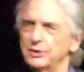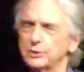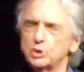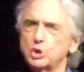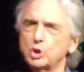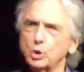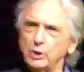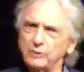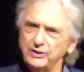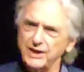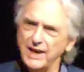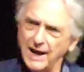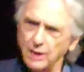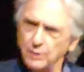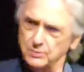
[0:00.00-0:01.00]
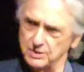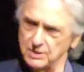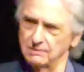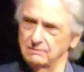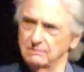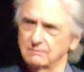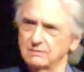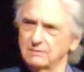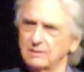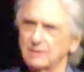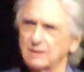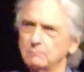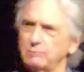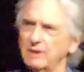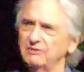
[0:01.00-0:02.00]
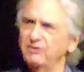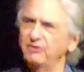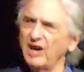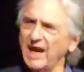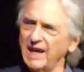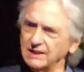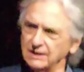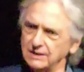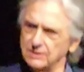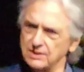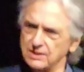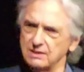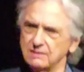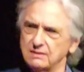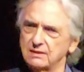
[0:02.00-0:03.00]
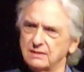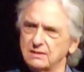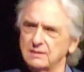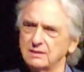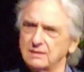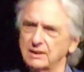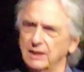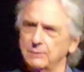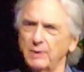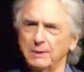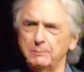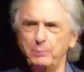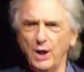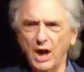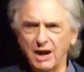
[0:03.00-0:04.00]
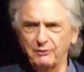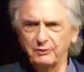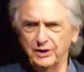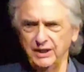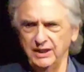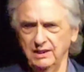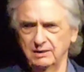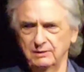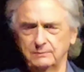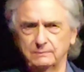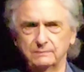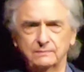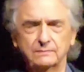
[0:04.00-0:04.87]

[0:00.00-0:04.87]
They're driven out by violence and by poverty.